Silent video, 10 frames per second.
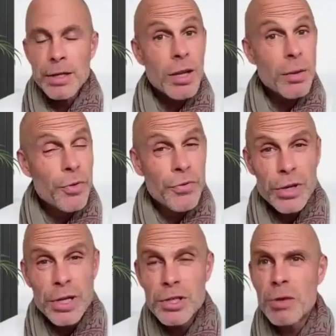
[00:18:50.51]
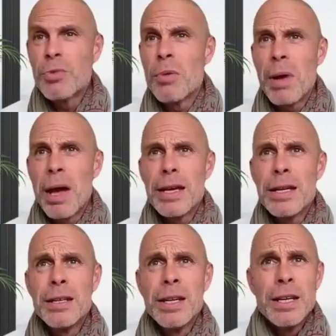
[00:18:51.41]
Some were free, some were
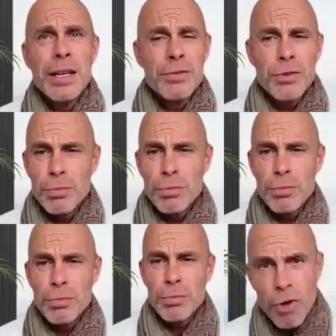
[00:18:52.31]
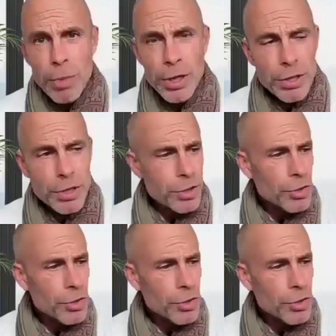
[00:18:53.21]
paid, from Tony Robbins